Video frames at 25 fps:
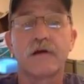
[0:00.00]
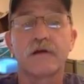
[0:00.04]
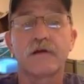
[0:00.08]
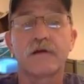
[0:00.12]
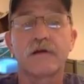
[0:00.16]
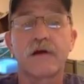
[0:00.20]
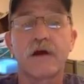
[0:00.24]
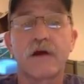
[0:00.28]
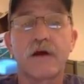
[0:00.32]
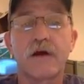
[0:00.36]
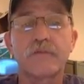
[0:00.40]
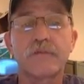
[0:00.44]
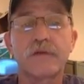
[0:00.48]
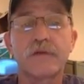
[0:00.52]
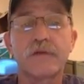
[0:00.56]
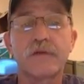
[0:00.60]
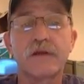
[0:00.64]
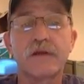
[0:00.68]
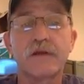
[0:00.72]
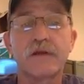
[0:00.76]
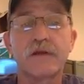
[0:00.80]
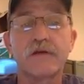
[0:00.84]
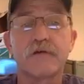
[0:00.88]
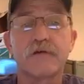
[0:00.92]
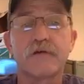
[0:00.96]

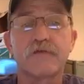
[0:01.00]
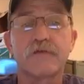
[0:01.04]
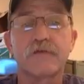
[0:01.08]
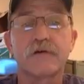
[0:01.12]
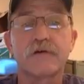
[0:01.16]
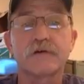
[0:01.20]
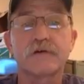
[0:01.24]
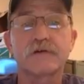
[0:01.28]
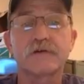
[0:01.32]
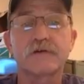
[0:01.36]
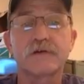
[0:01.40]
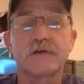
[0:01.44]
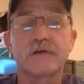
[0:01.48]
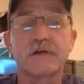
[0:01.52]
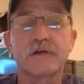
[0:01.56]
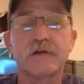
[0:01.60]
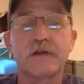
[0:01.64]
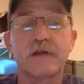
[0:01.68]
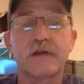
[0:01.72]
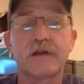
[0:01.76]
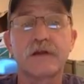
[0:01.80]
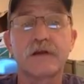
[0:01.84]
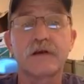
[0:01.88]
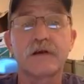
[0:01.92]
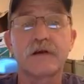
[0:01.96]
copy function
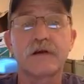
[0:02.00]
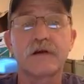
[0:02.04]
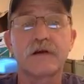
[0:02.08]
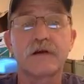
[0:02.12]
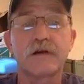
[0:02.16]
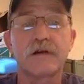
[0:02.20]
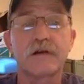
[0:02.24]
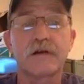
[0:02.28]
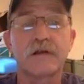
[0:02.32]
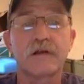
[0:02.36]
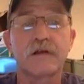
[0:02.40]
here.